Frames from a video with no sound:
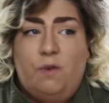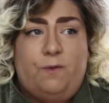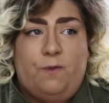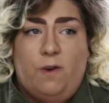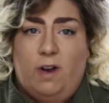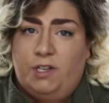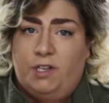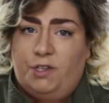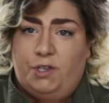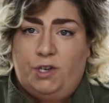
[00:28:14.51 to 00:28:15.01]

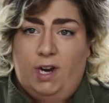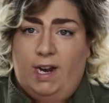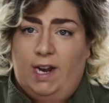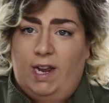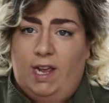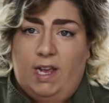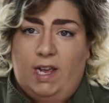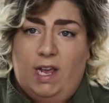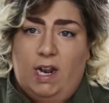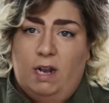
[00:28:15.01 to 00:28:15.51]

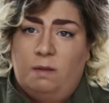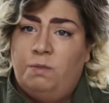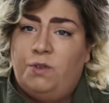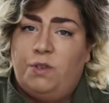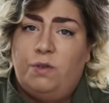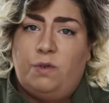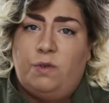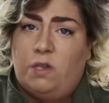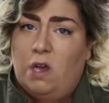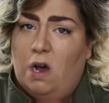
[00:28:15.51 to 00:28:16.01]
frustrating, and I'm
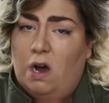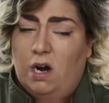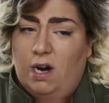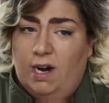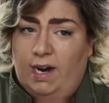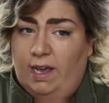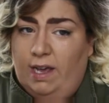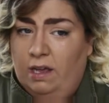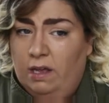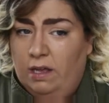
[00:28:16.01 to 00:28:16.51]
so
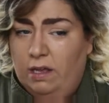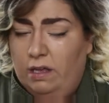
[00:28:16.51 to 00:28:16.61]
sorry.